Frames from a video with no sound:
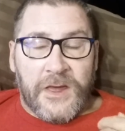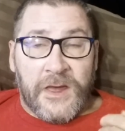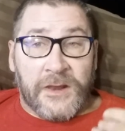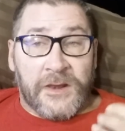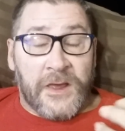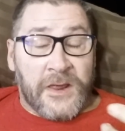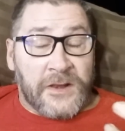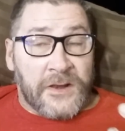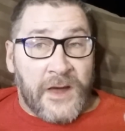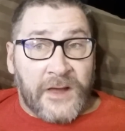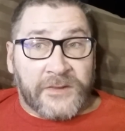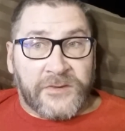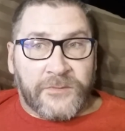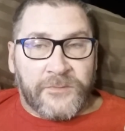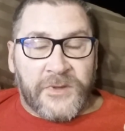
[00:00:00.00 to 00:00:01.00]
And
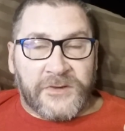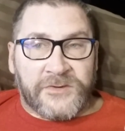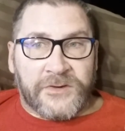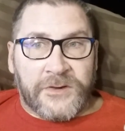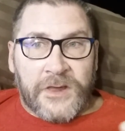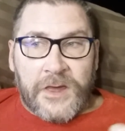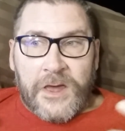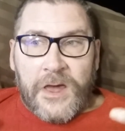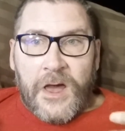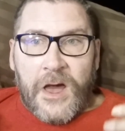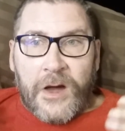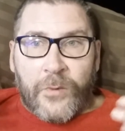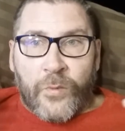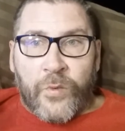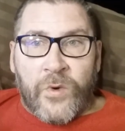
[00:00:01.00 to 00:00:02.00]
not to mention,
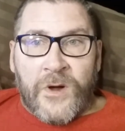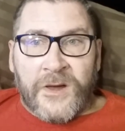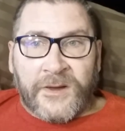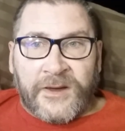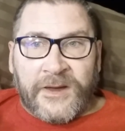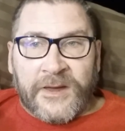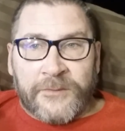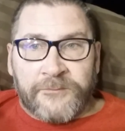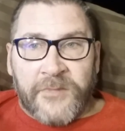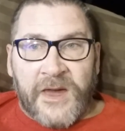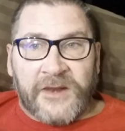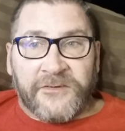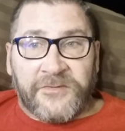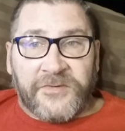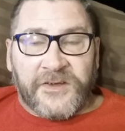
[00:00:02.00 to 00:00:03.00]
what can
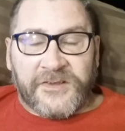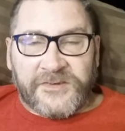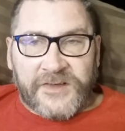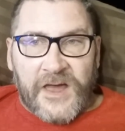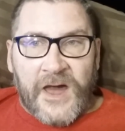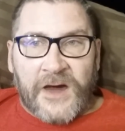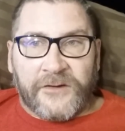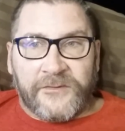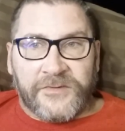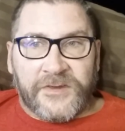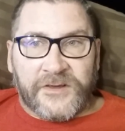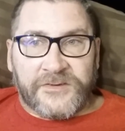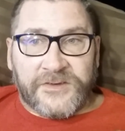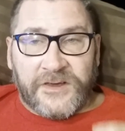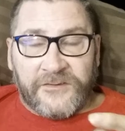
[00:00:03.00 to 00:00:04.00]
manifest out of
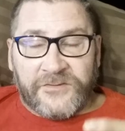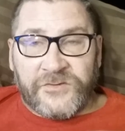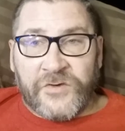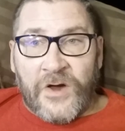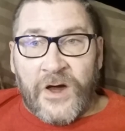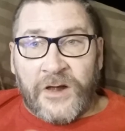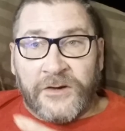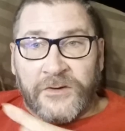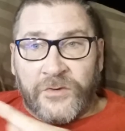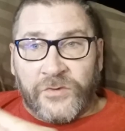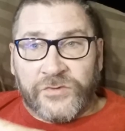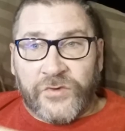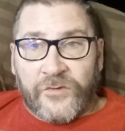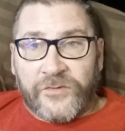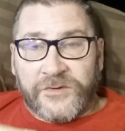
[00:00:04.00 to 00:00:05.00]
this if John
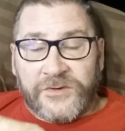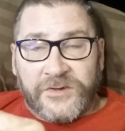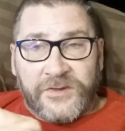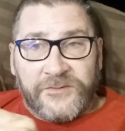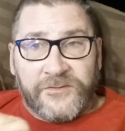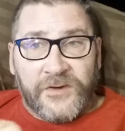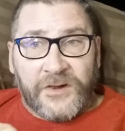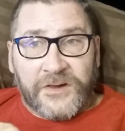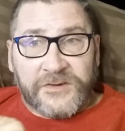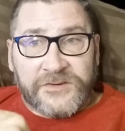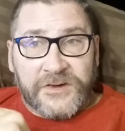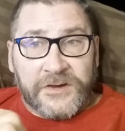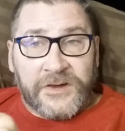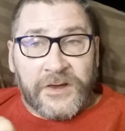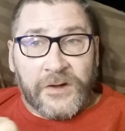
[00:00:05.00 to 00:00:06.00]
goes over to the village
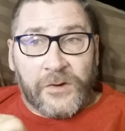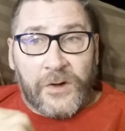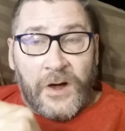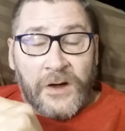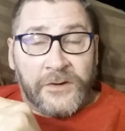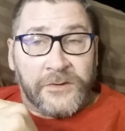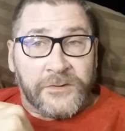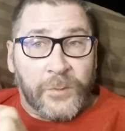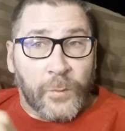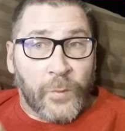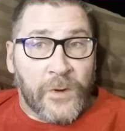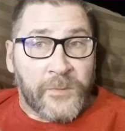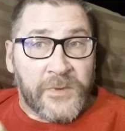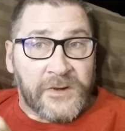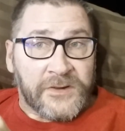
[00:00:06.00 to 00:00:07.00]
and kill 100
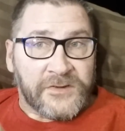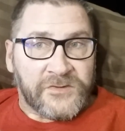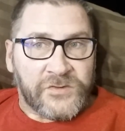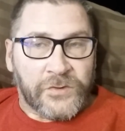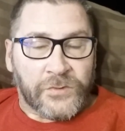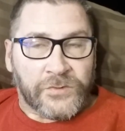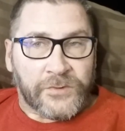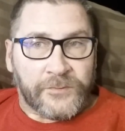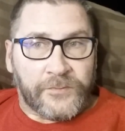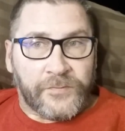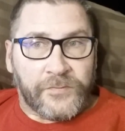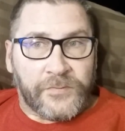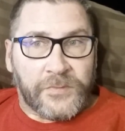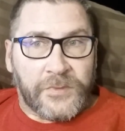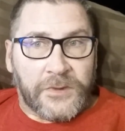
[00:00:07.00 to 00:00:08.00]
women and children?
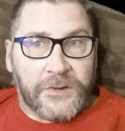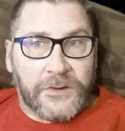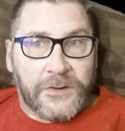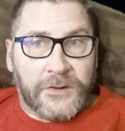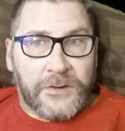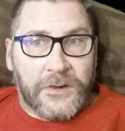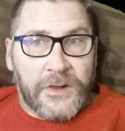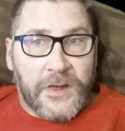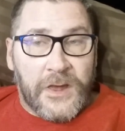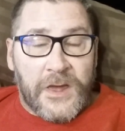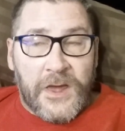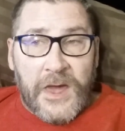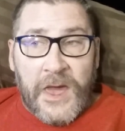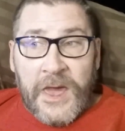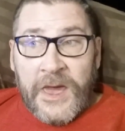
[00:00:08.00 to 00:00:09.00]

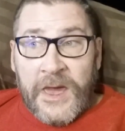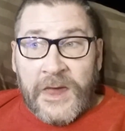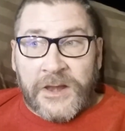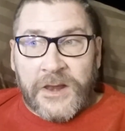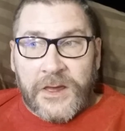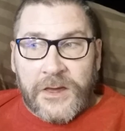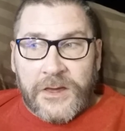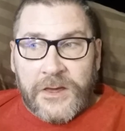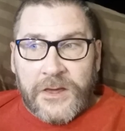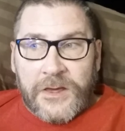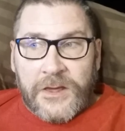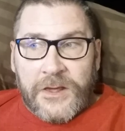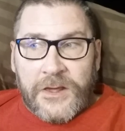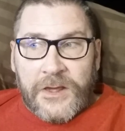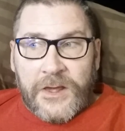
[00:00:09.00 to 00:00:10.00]
And
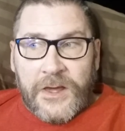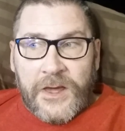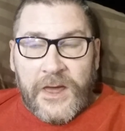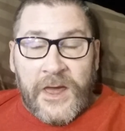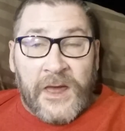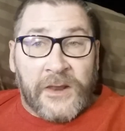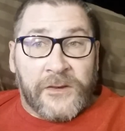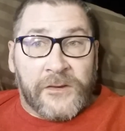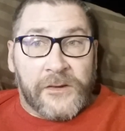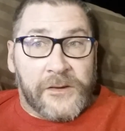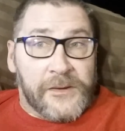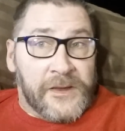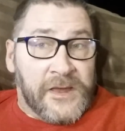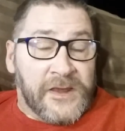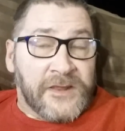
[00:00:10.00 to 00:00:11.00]

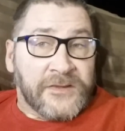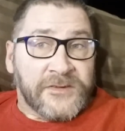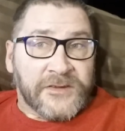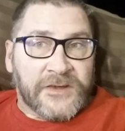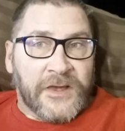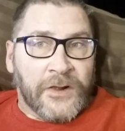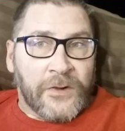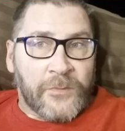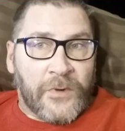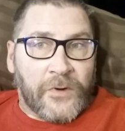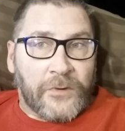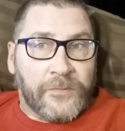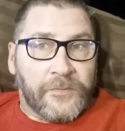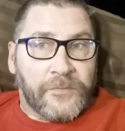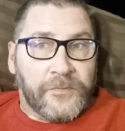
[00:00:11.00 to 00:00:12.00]
he doesn't kill them
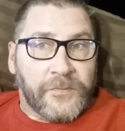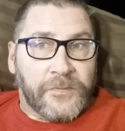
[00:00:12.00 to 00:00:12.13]
all.